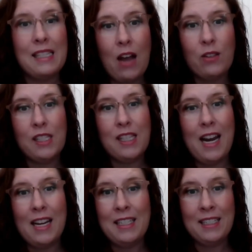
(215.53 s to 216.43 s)
houses that
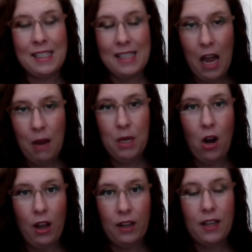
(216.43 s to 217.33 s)
I did an assignment
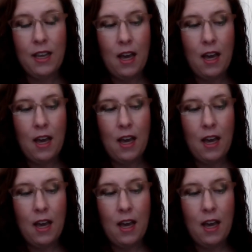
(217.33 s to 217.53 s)
on,